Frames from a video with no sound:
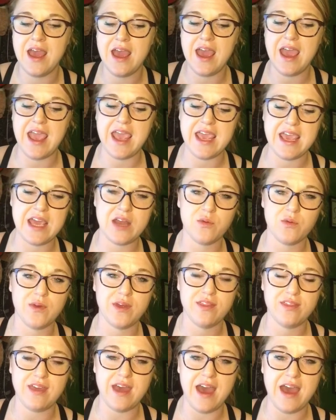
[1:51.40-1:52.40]
And
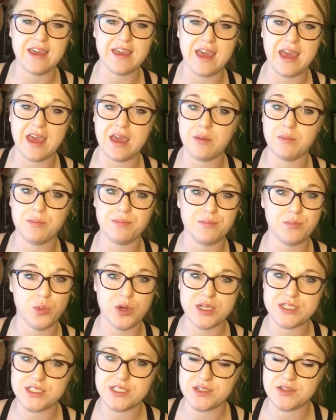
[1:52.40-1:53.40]
with that came more
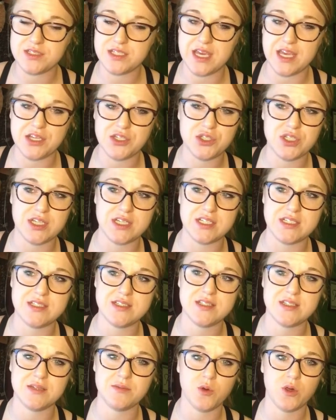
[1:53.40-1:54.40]

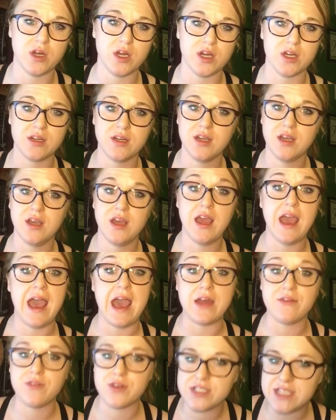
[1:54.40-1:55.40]
associations and more
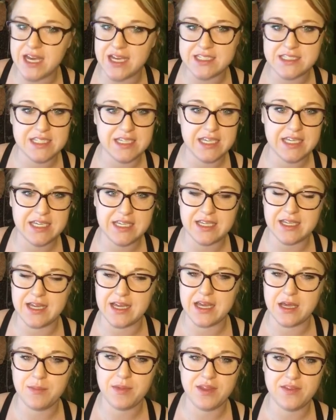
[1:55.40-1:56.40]
advertising
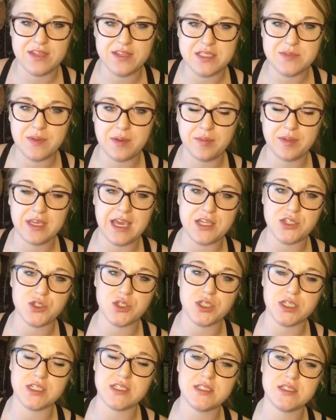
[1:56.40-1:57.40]
in these
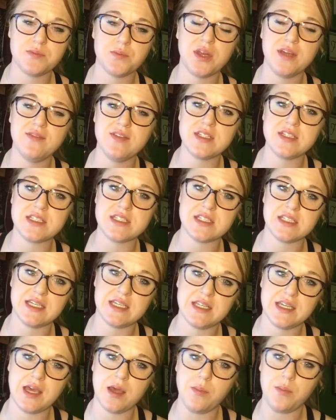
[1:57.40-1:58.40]
publications. Previously,
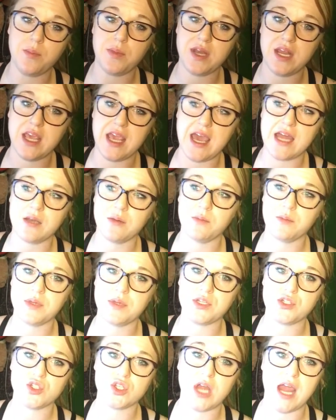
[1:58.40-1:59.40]
the company hadn't
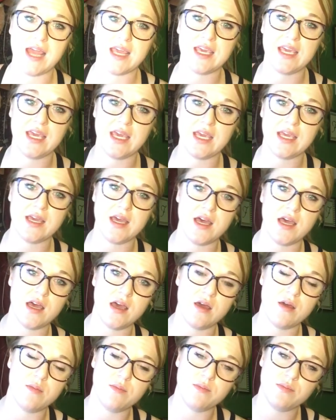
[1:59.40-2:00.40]
been tracking
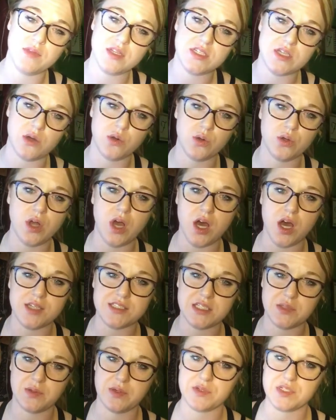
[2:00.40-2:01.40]
the total cost
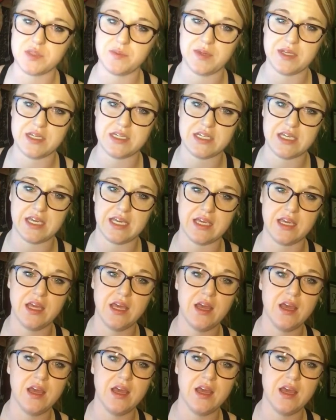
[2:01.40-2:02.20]
that we were spending